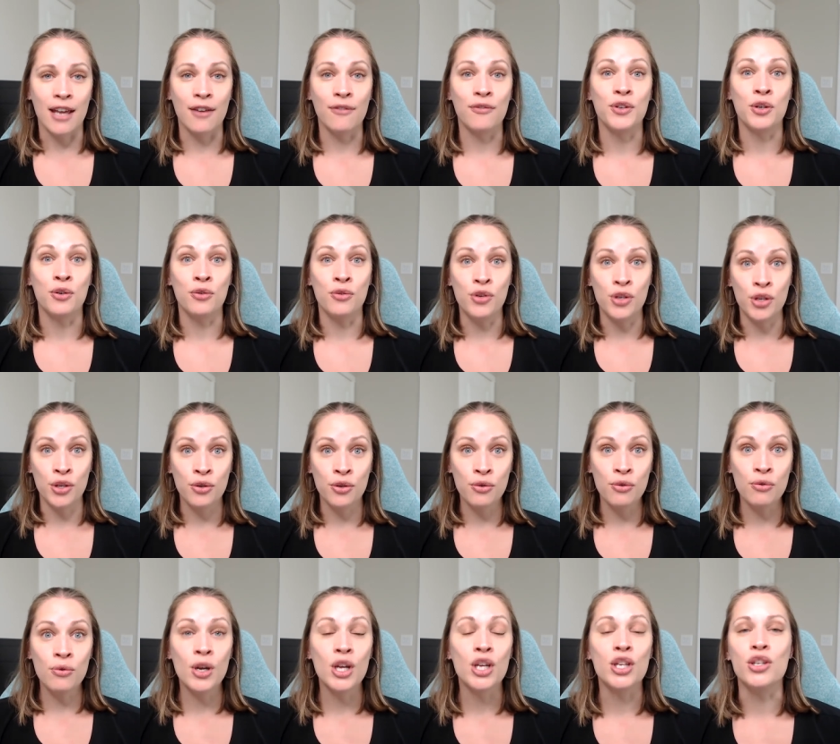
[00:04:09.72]
If you're
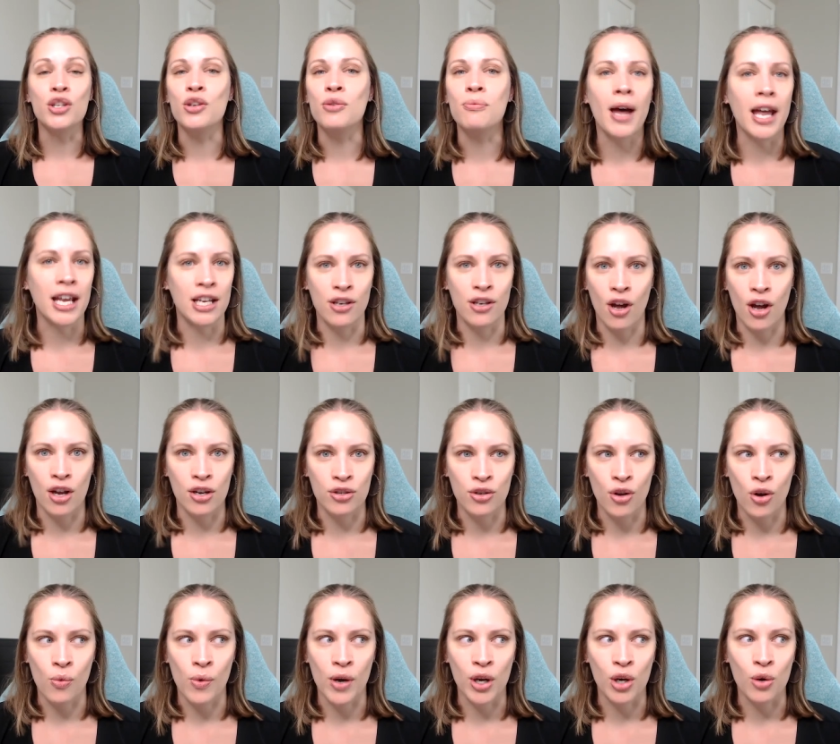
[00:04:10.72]
new, you might not
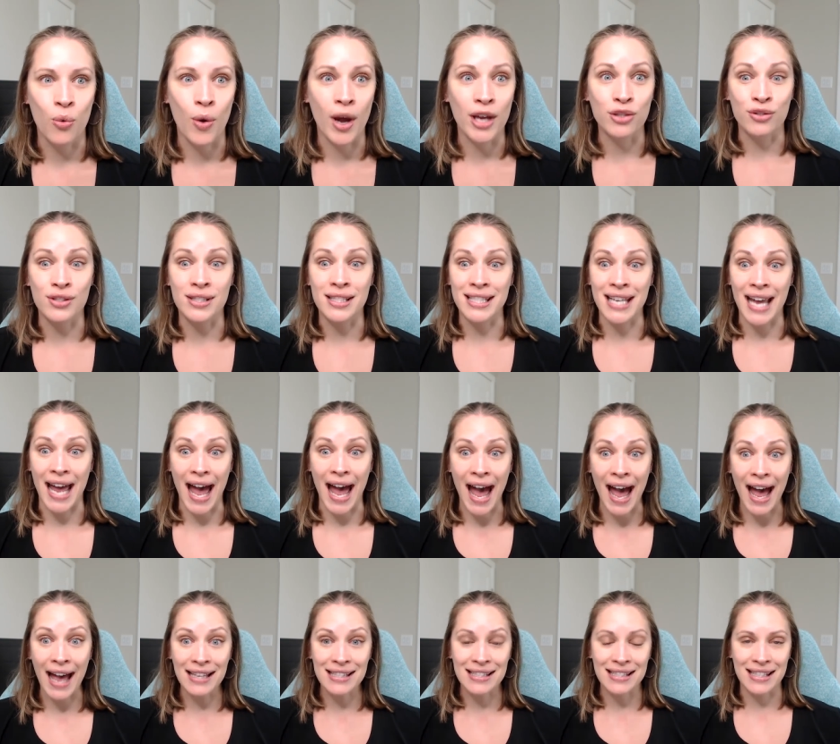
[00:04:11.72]
know what questions to
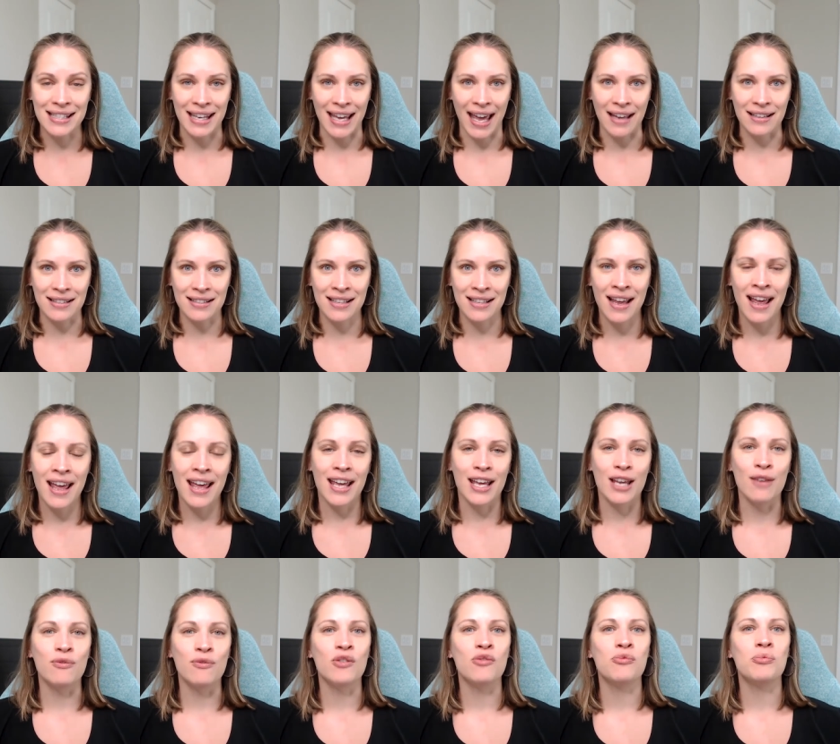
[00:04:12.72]
ask yet.
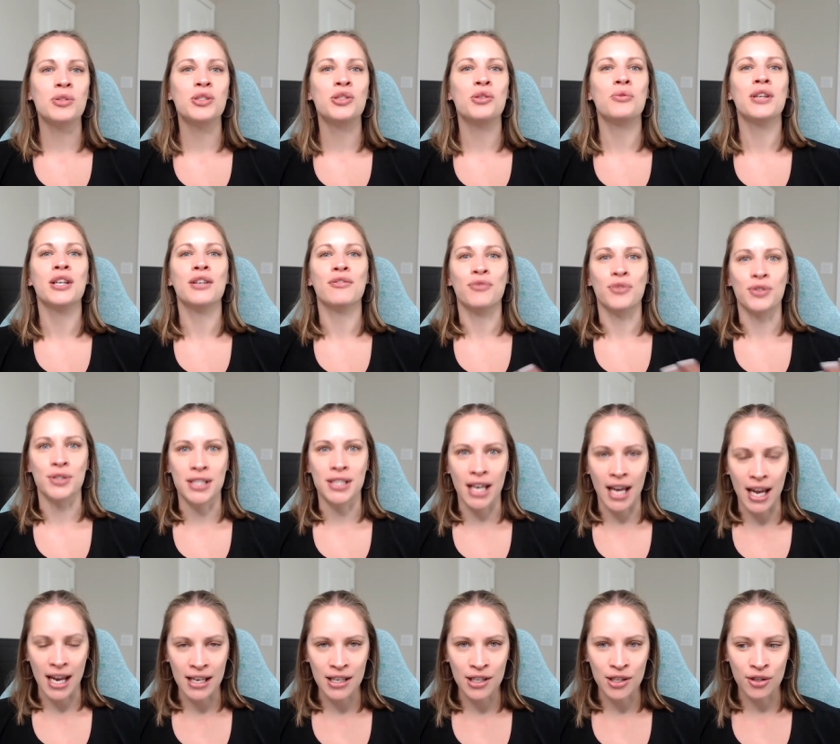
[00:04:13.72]
If you've been doing it for
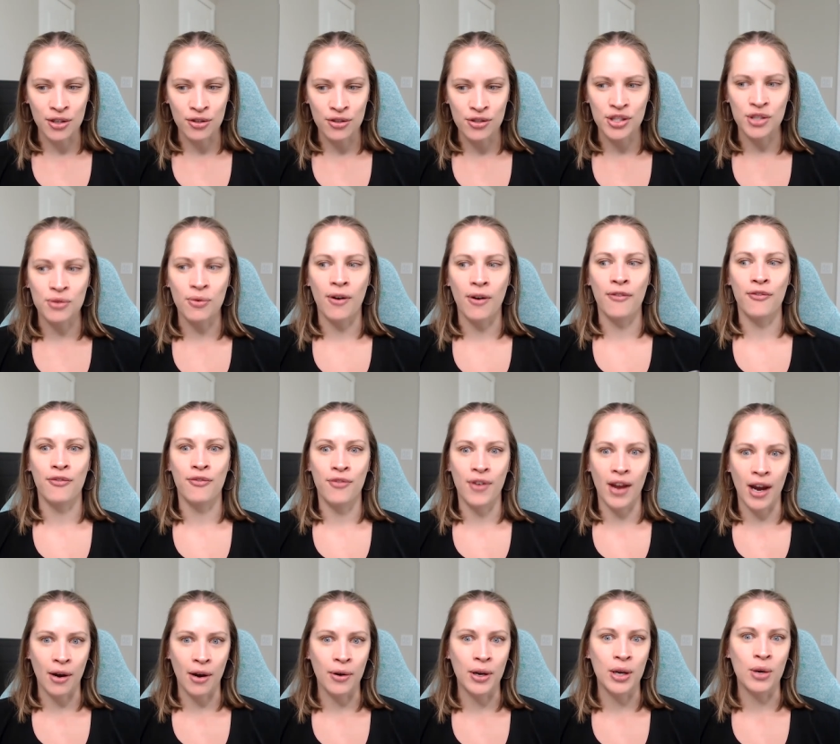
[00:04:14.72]
10 years, you are
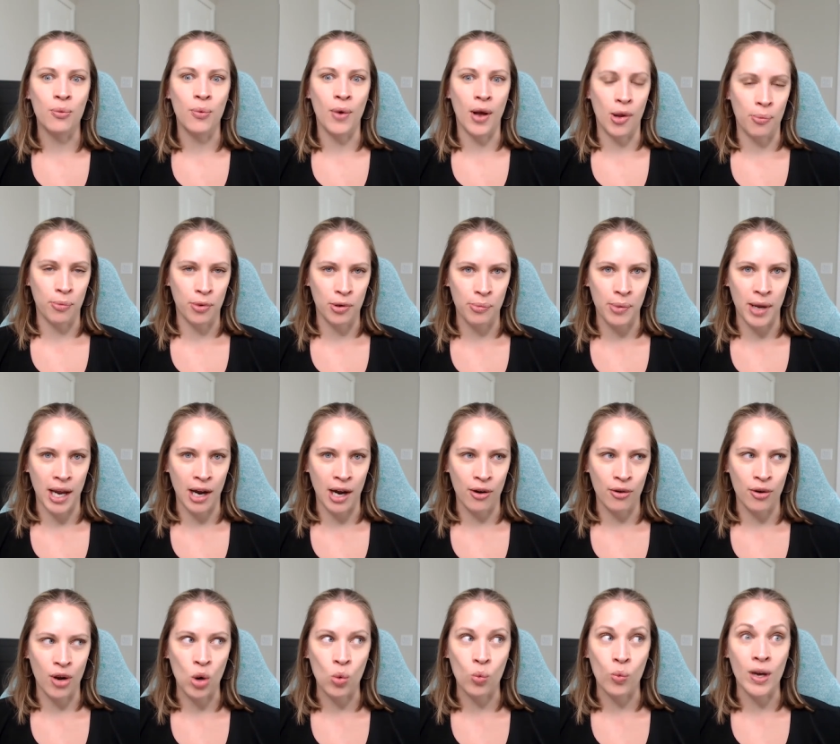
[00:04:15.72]
very well
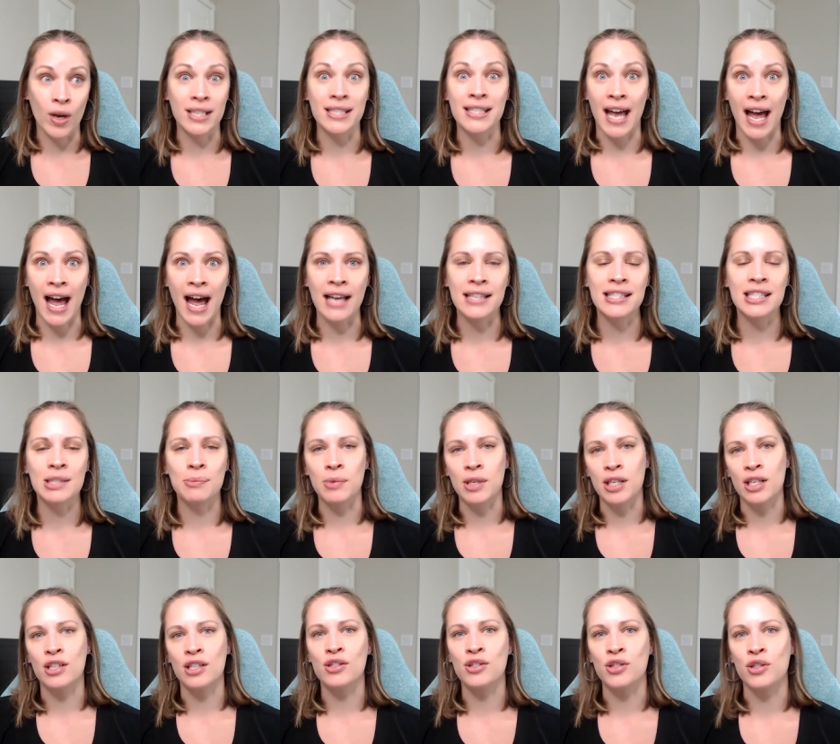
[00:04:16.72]
prepared on what to ask
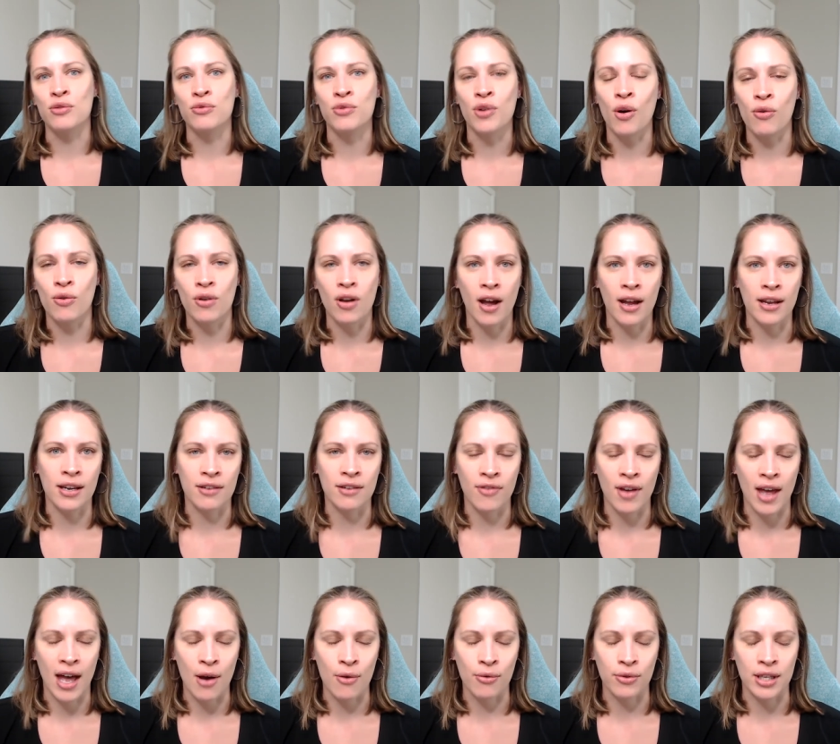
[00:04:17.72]
because you know kind
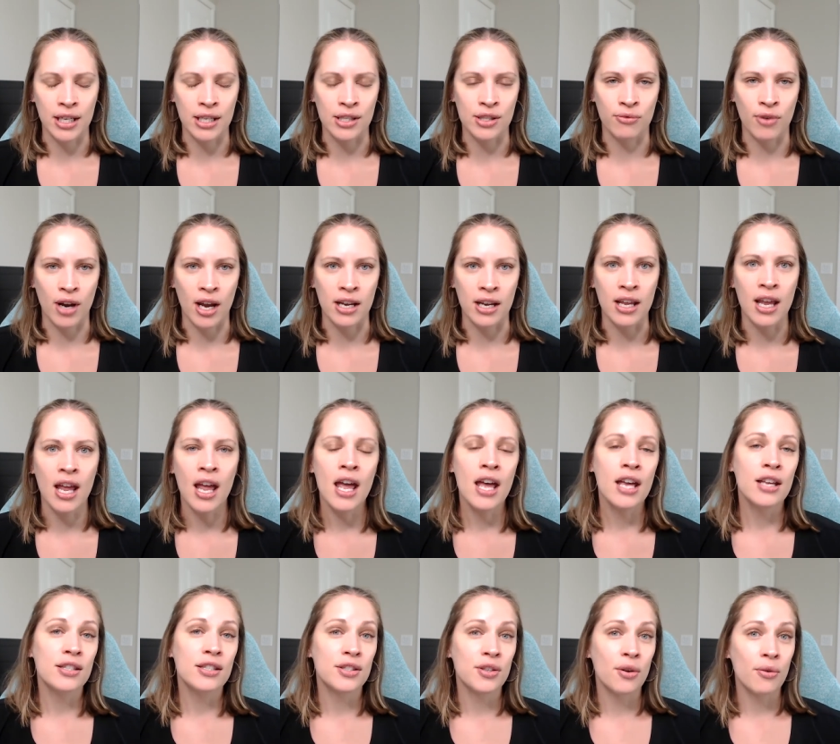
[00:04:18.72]
of how things run.
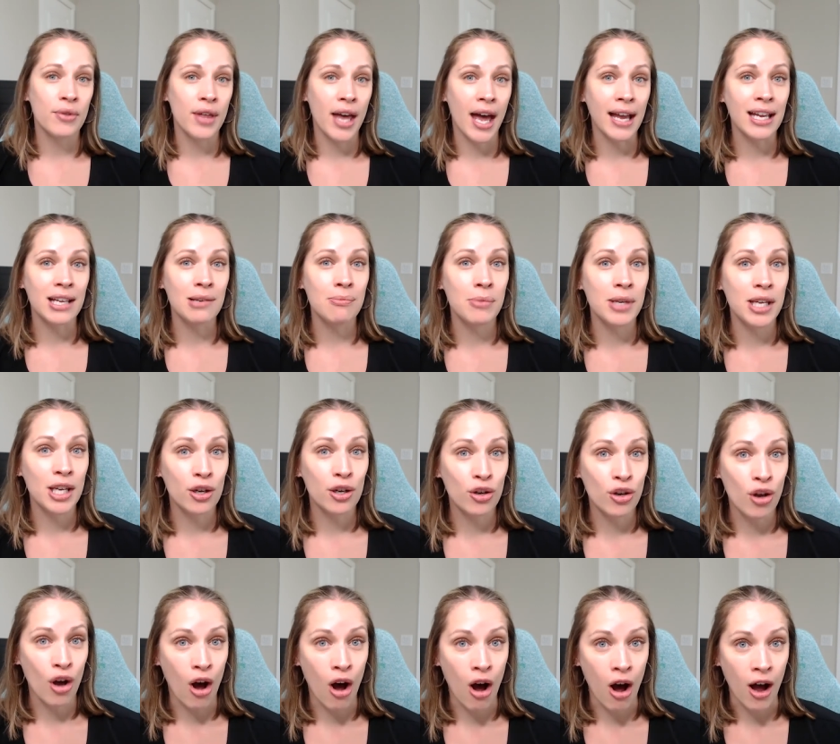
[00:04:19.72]
So that can be a
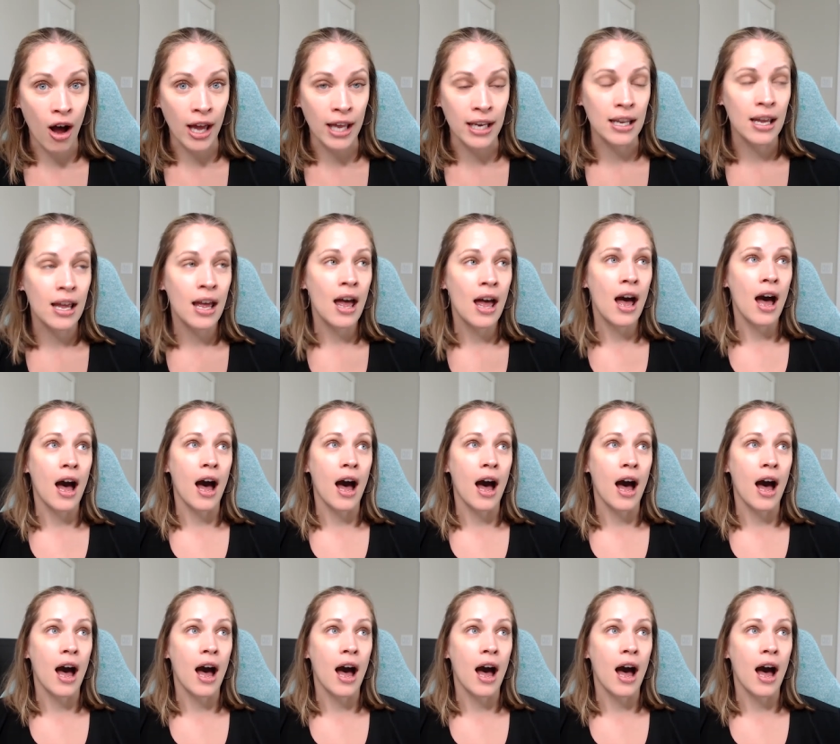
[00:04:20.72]
con.